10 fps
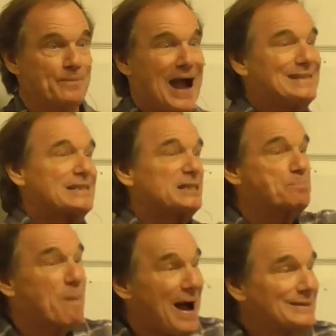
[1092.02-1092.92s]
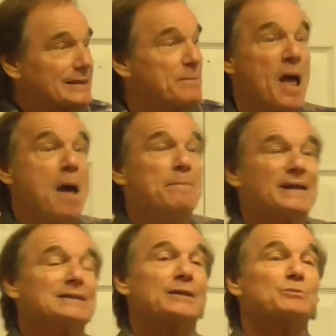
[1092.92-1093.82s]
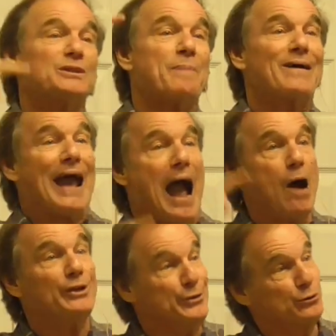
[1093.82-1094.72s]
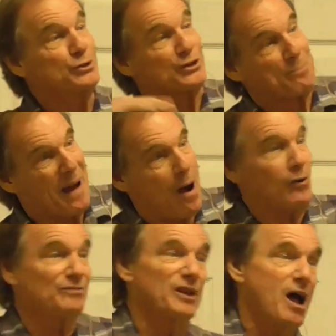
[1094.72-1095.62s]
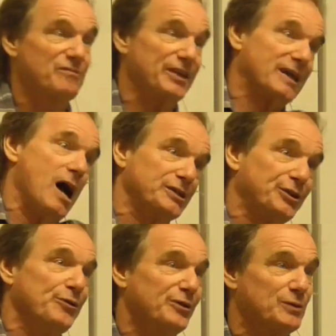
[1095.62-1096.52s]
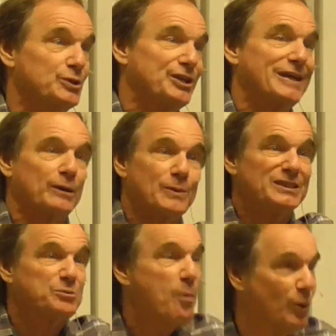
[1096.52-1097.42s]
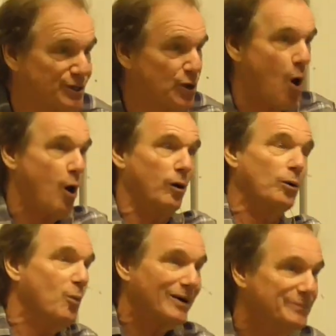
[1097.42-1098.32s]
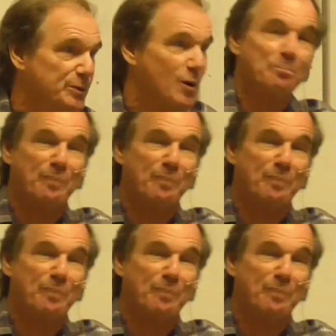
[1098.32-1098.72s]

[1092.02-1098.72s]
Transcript: I despised it because it was about how to use the power of love that guides the universe to get a red sports car or whatever you want,